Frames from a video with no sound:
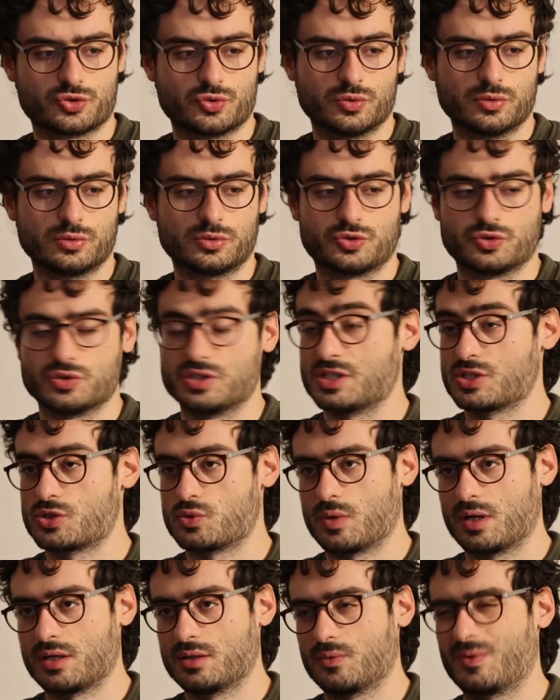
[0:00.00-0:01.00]
II to this
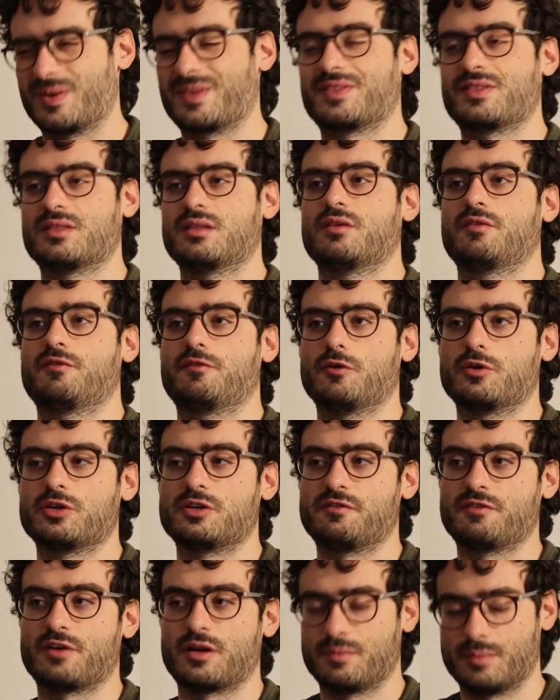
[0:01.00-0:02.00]
one with
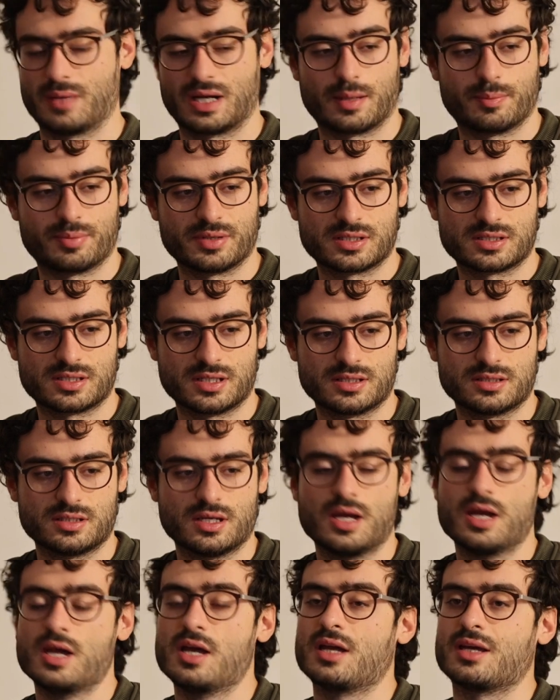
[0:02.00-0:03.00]
45 megapixels,
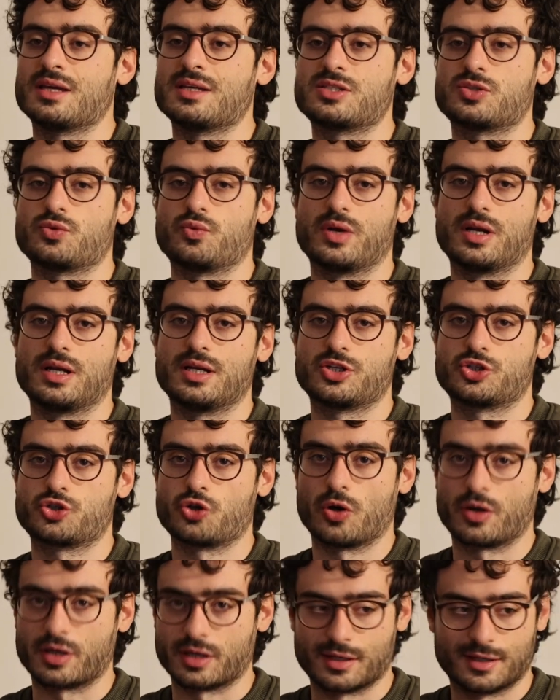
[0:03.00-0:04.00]
it's really
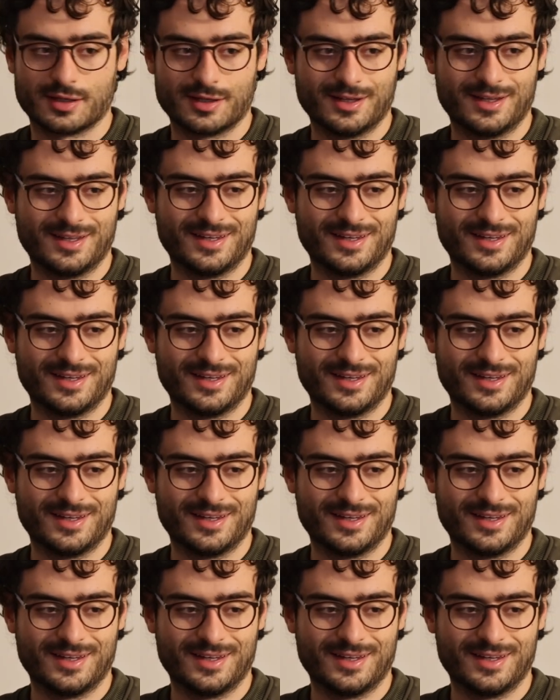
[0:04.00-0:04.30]
shocking.